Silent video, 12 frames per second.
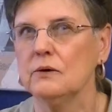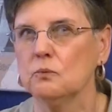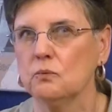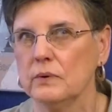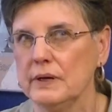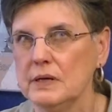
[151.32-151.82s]
get
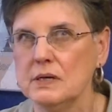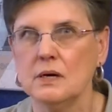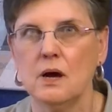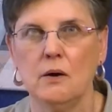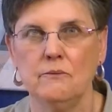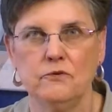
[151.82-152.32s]
written
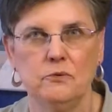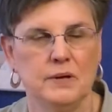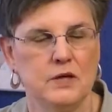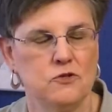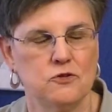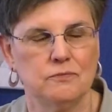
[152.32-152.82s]

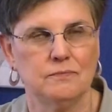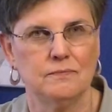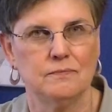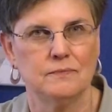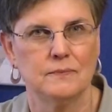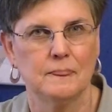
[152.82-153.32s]
confirmation.
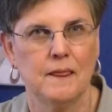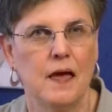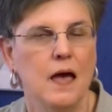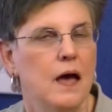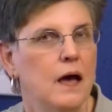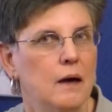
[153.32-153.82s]

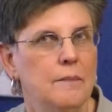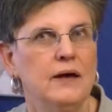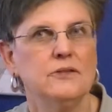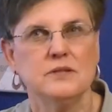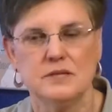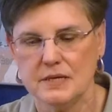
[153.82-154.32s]

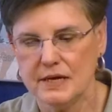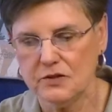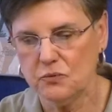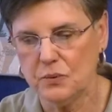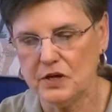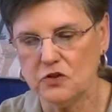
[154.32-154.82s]
About
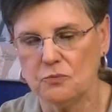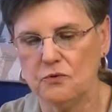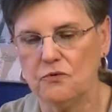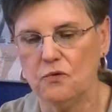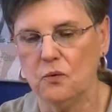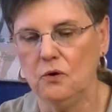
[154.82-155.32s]
6 weeks
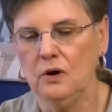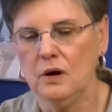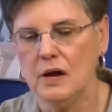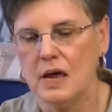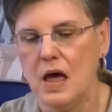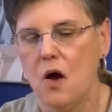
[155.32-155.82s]
before,